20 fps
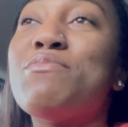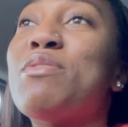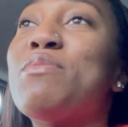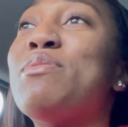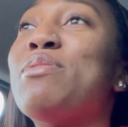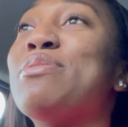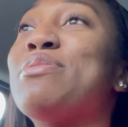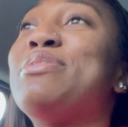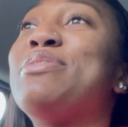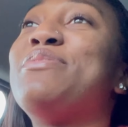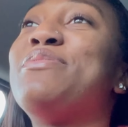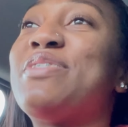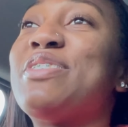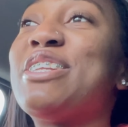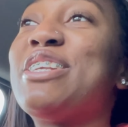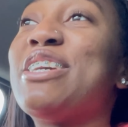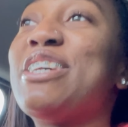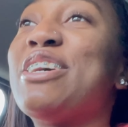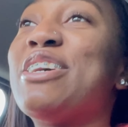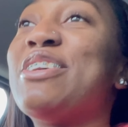I post this
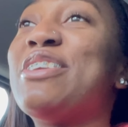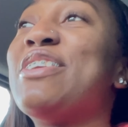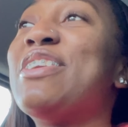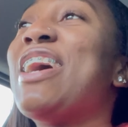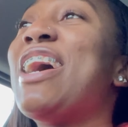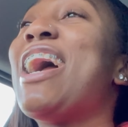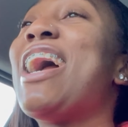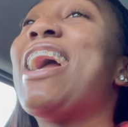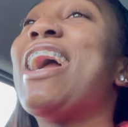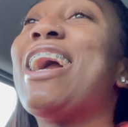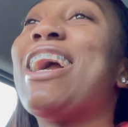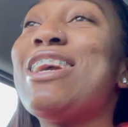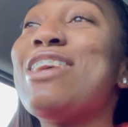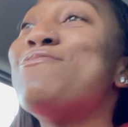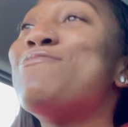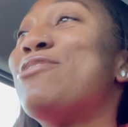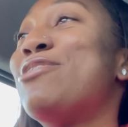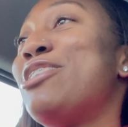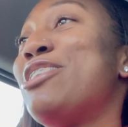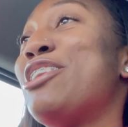video, he
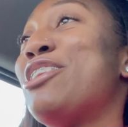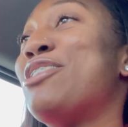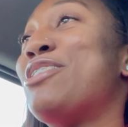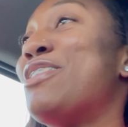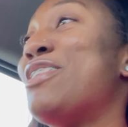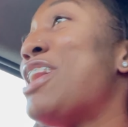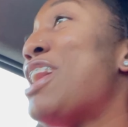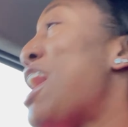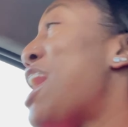will know.